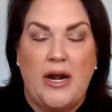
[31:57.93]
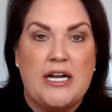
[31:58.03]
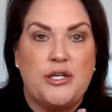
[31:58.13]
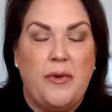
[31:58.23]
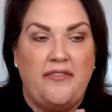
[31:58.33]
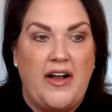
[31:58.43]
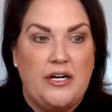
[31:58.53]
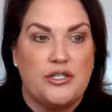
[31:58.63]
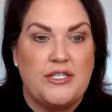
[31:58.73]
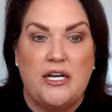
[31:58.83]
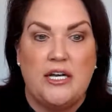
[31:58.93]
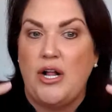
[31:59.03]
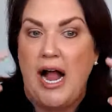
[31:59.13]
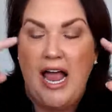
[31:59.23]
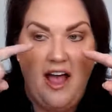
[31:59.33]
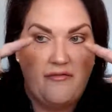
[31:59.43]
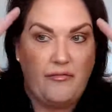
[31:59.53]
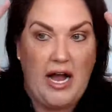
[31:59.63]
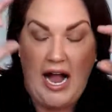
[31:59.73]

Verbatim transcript: do my final seal, I have I